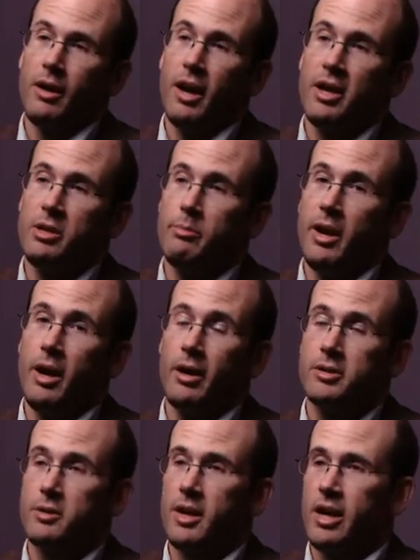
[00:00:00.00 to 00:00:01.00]
And you may
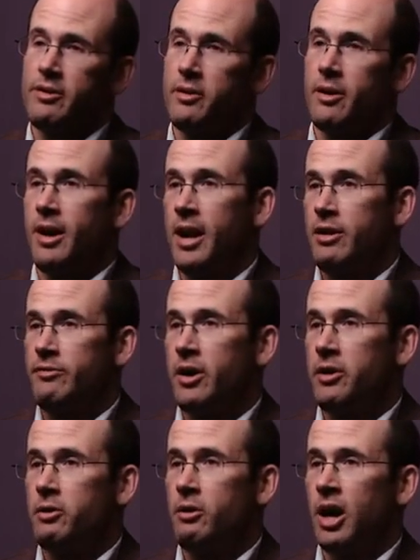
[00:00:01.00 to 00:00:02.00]
also have
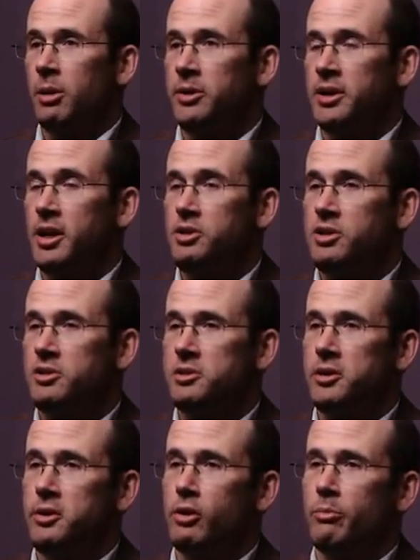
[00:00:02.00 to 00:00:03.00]
other obligations
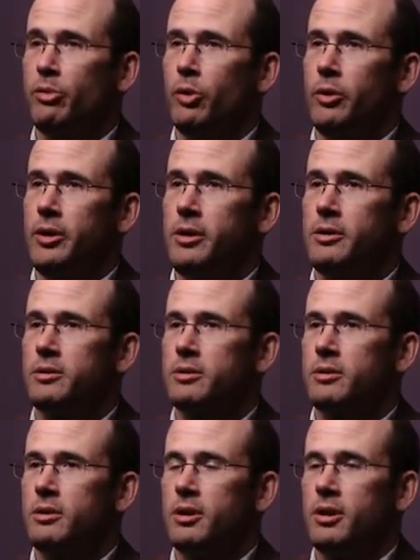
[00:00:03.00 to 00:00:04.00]
to your employees.